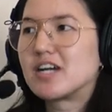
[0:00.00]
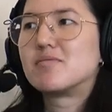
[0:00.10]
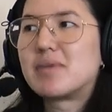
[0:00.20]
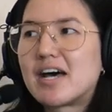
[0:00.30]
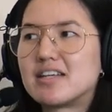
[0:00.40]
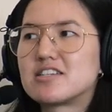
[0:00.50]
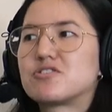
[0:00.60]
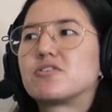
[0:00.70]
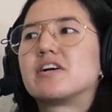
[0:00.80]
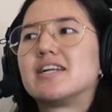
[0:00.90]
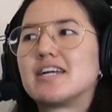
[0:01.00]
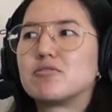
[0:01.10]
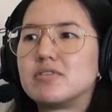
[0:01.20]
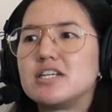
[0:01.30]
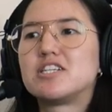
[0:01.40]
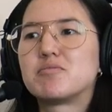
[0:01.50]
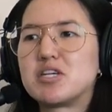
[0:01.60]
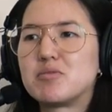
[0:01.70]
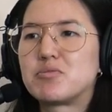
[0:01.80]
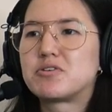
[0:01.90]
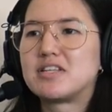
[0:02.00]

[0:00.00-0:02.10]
a compelling story and like reaching people.